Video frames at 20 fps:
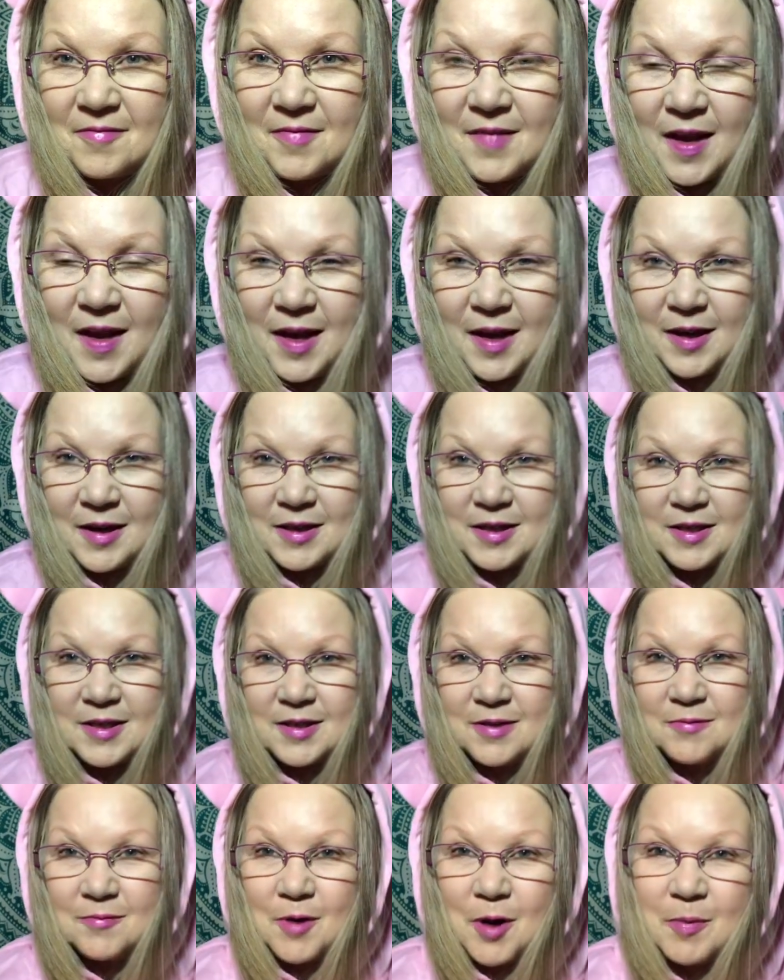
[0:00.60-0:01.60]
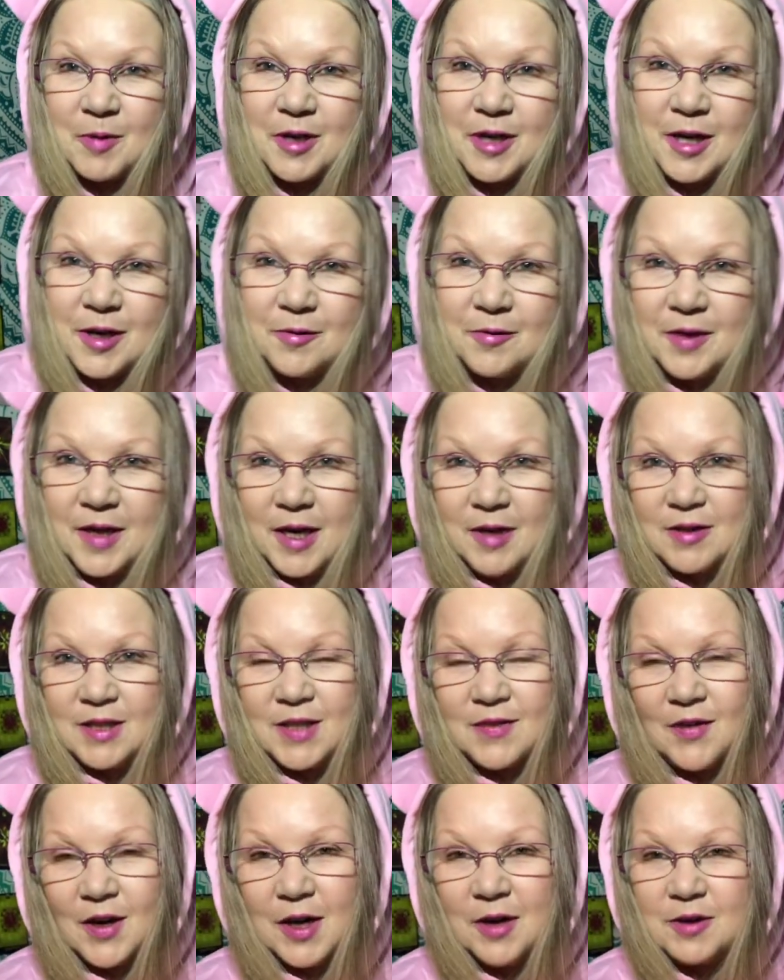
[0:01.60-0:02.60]
Hey guys, Robin here with Aries
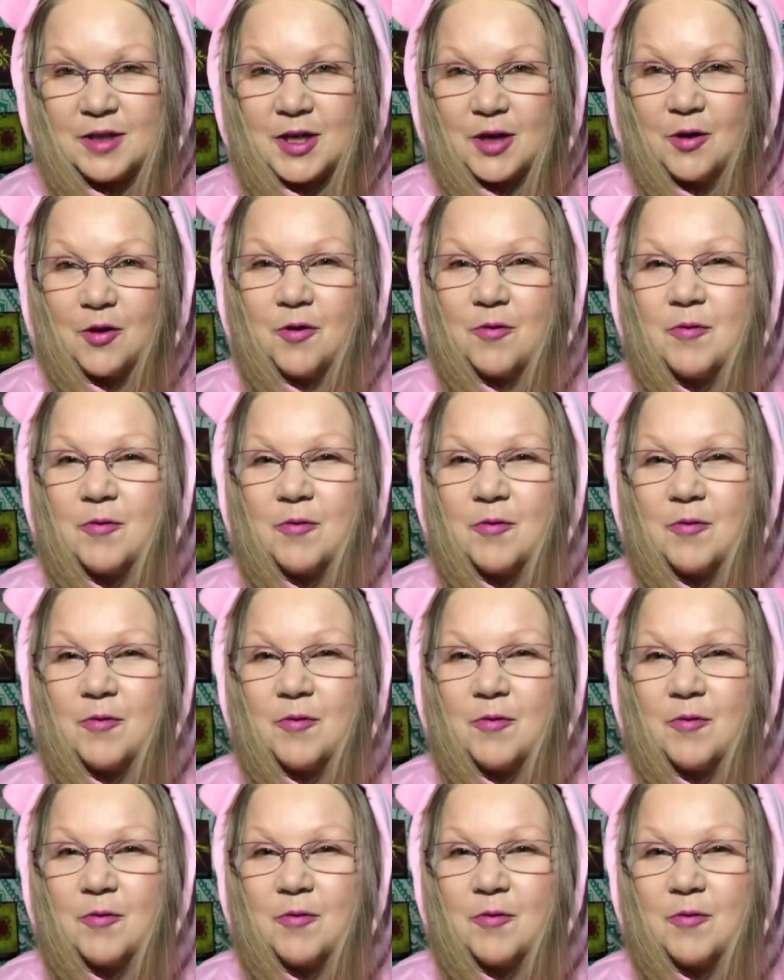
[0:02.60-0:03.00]
Fire Tarot.